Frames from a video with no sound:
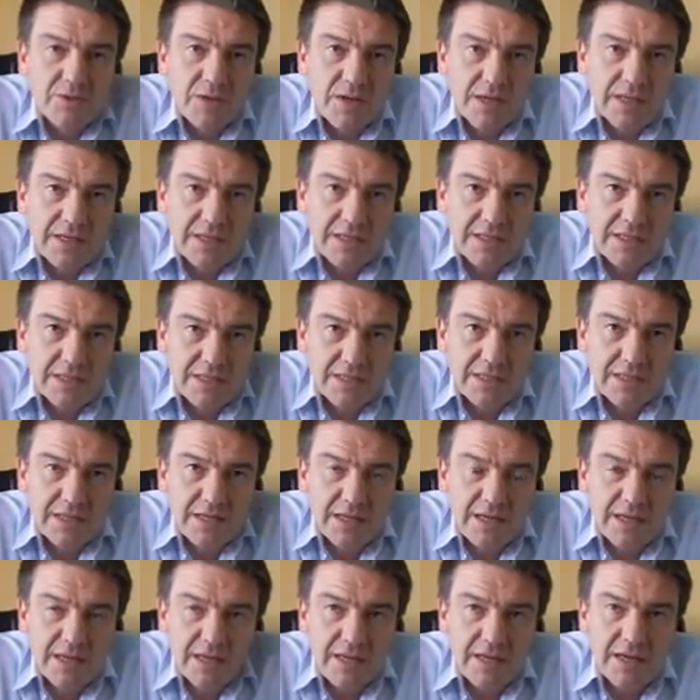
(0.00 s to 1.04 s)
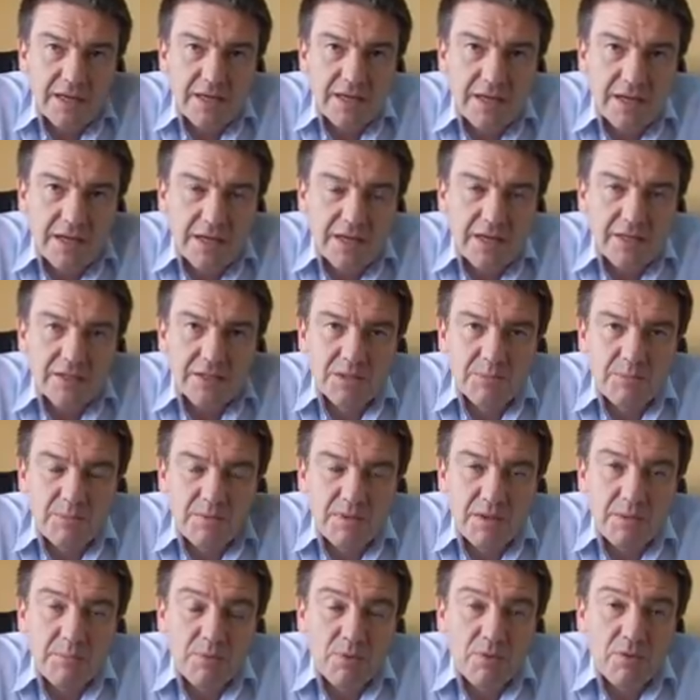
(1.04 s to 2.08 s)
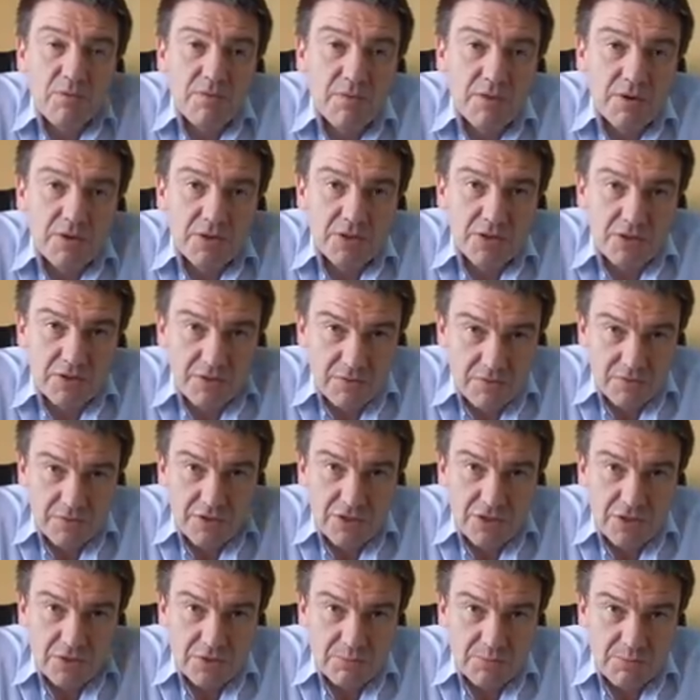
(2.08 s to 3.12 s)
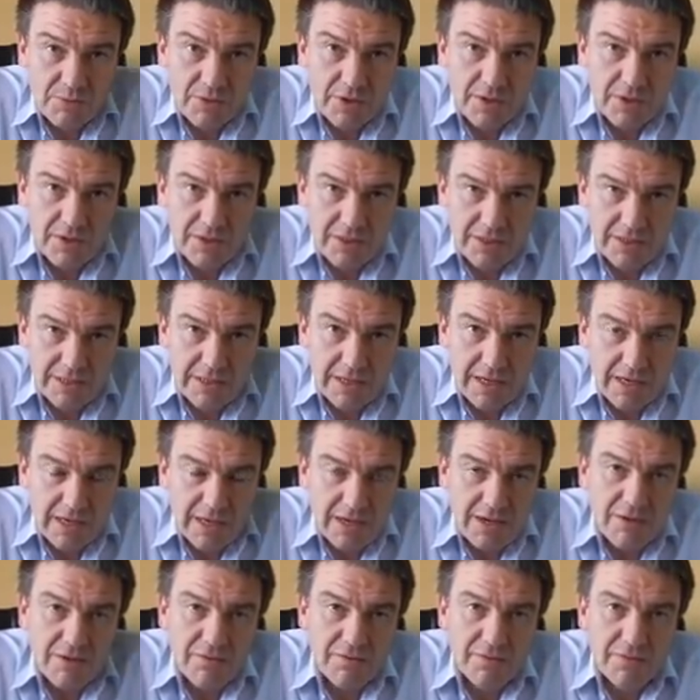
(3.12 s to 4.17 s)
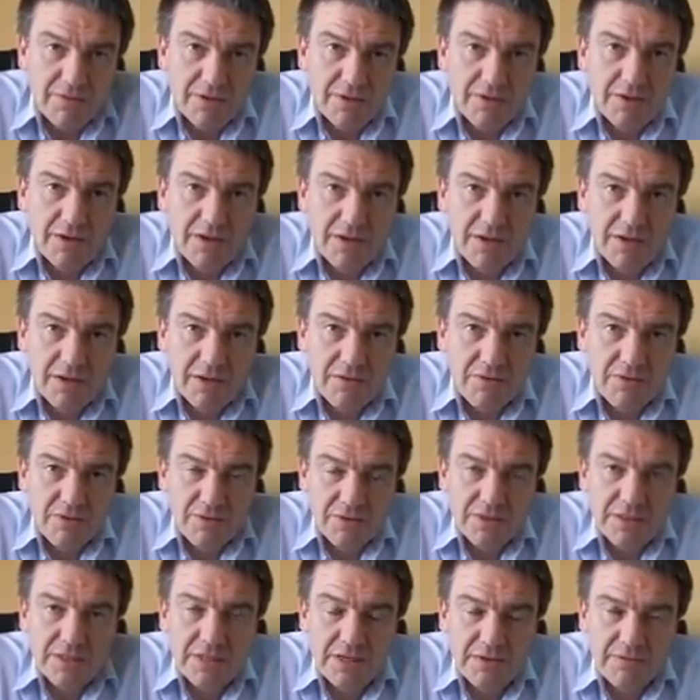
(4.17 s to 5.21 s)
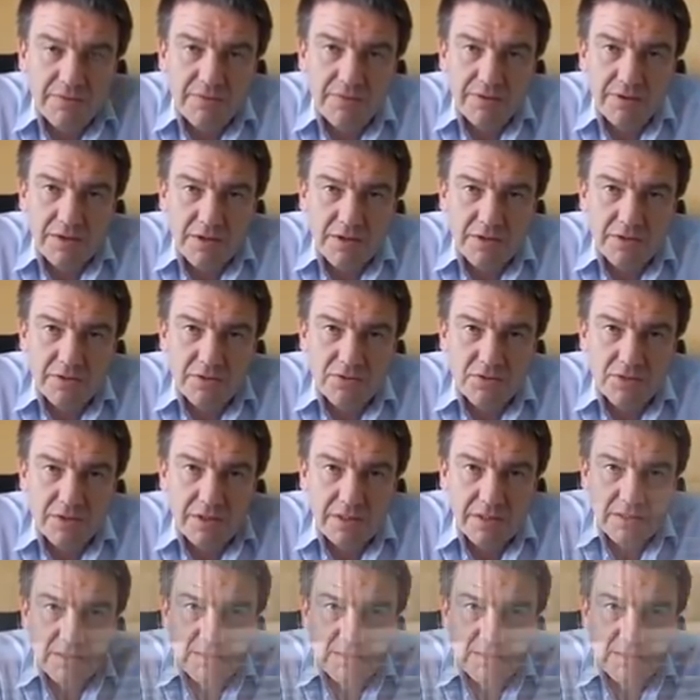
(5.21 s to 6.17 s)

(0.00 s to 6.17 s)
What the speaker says: nice to see some of the improved versions of traditional products taking off across the different countries.